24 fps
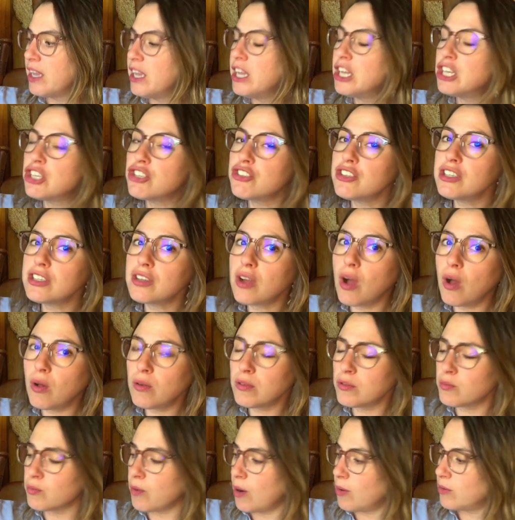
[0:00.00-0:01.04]
She
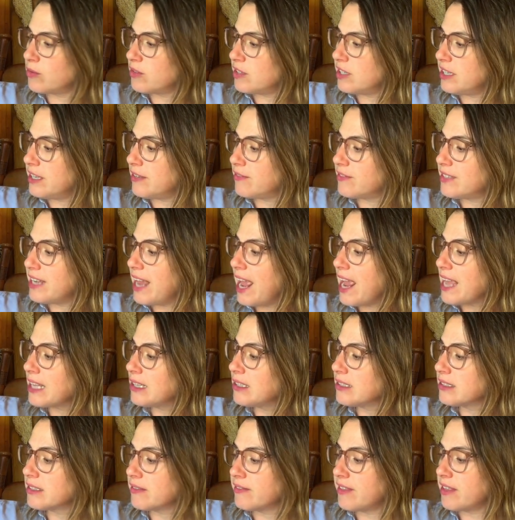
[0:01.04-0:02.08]
told Rosie of
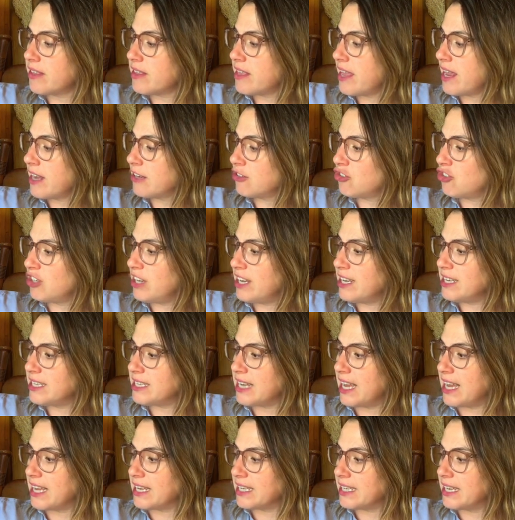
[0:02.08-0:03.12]
tales of the things she had
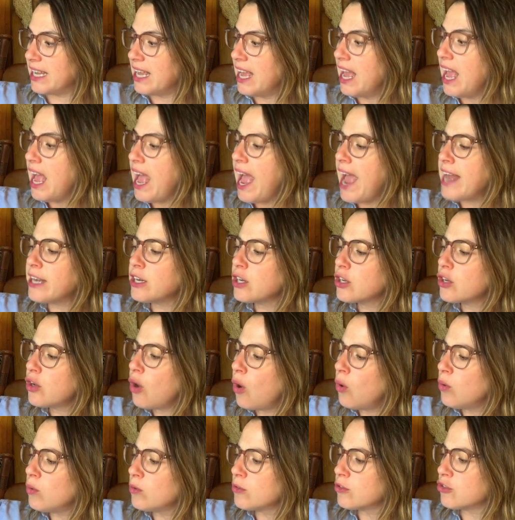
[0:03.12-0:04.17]
done and
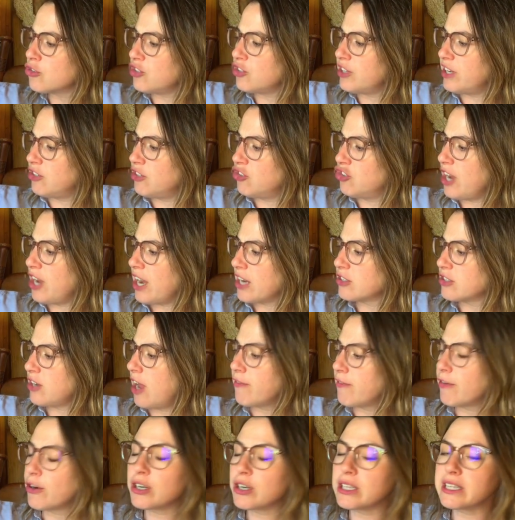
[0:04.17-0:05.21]
goals she had checked
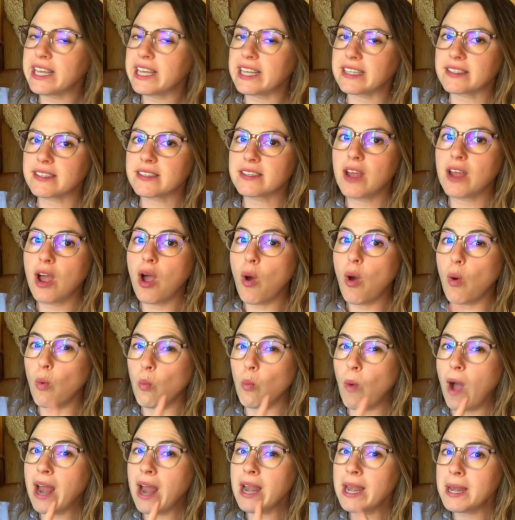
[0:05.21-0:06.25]
off her list,
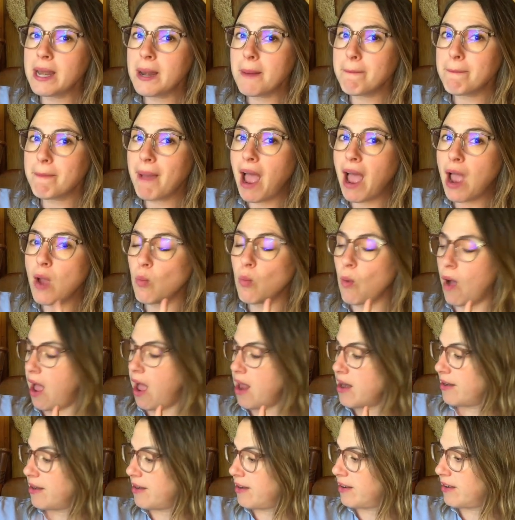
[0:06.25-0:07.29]
one by
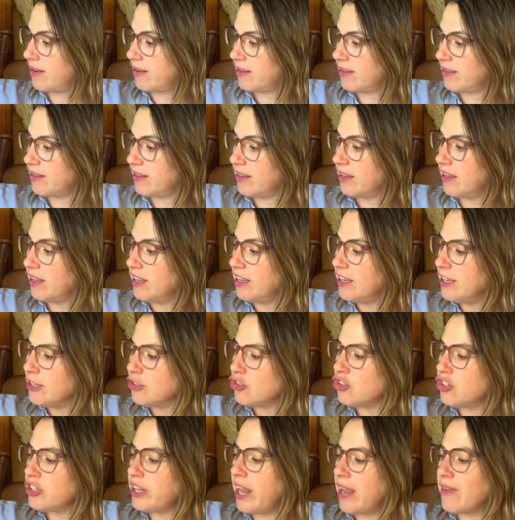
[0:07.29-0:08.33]
one.
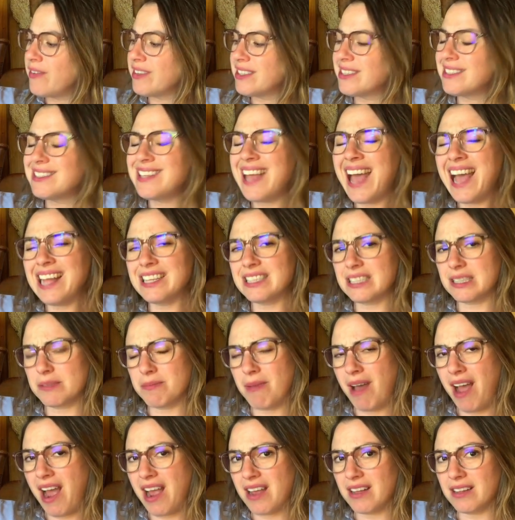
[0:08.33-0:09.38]
She gave a sad
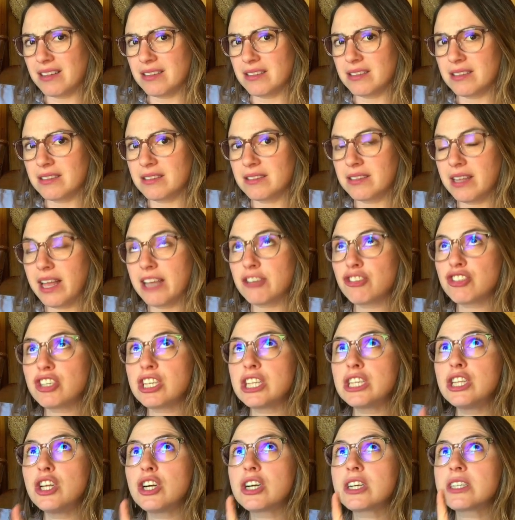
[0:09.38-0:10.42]
smile as she
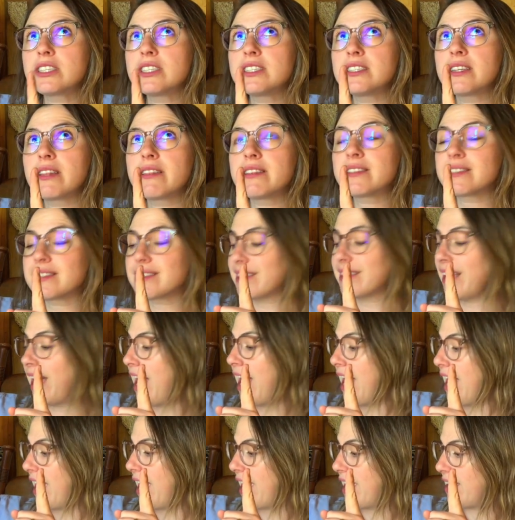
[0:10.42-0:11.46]
looked to the
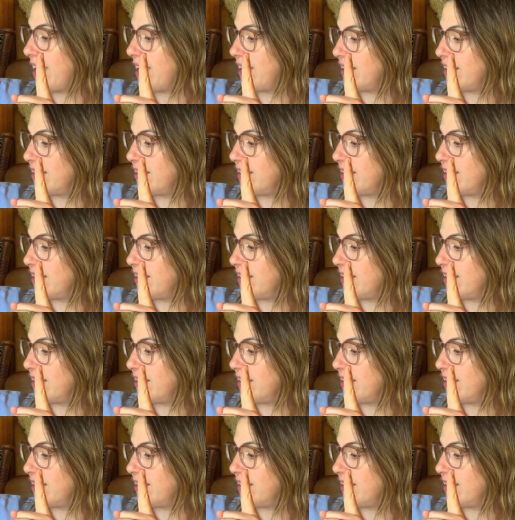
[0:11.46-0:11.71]
sky.